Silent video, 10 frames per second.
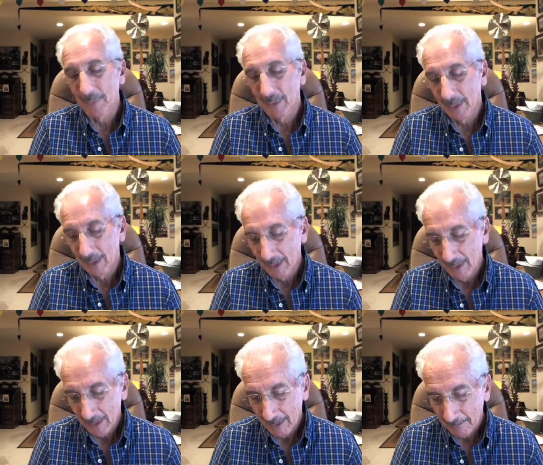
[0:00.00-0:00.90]

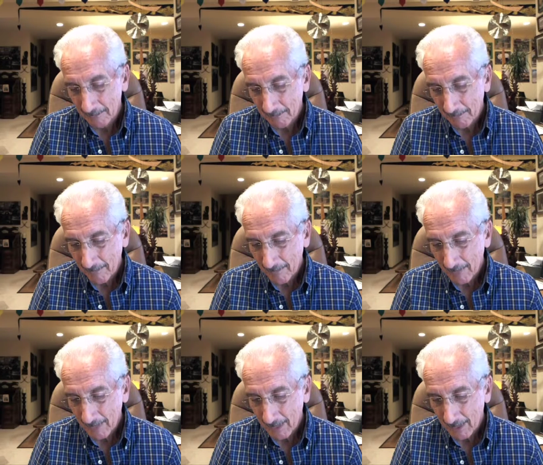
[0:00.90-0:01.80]

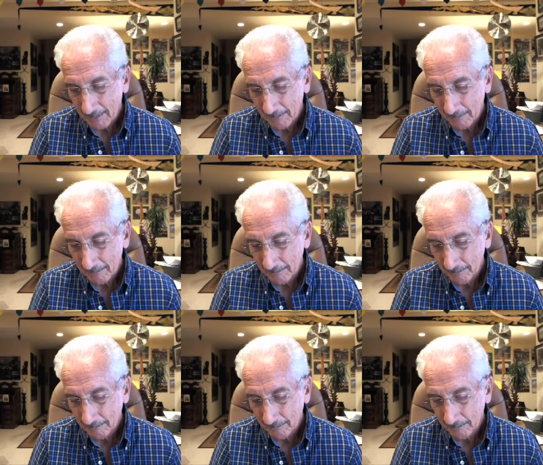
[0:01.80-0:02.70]

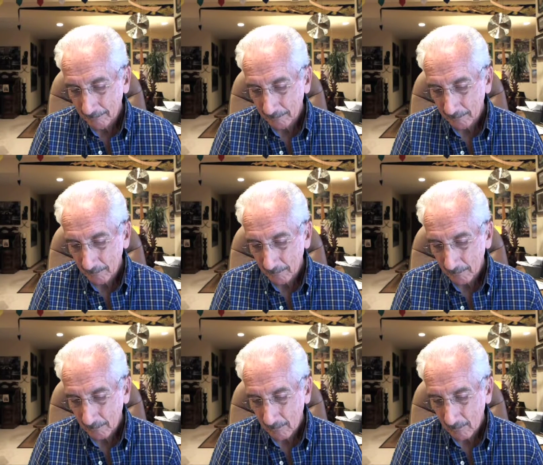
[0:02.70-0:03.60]

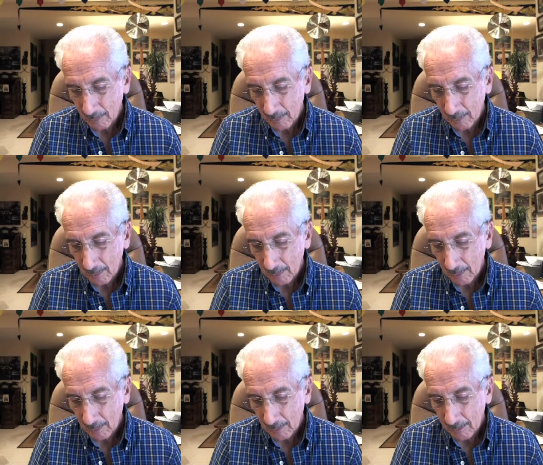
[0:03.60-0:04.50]

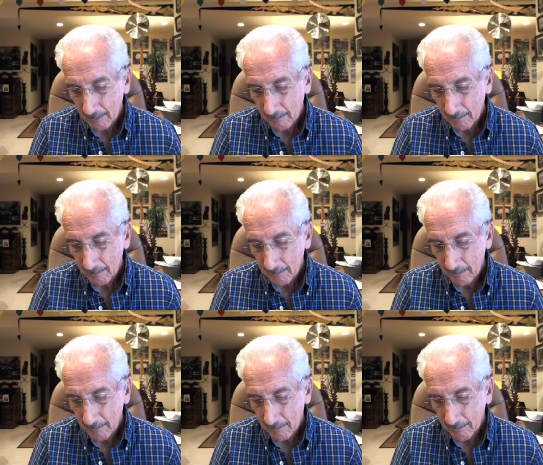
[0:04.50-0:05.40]

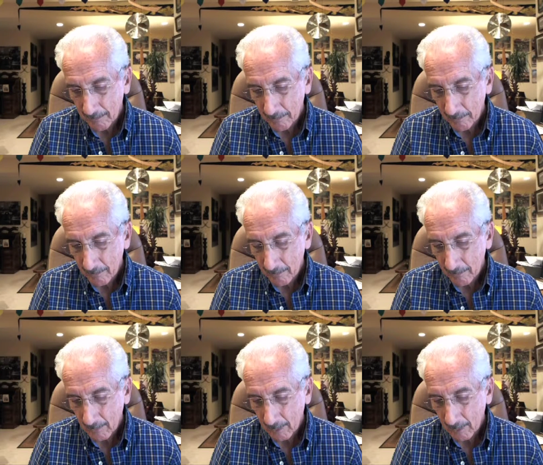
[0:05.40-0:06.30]

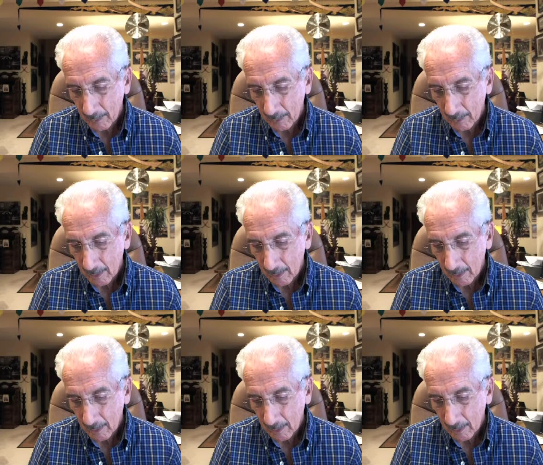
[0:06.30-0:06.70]
Nobody speaks.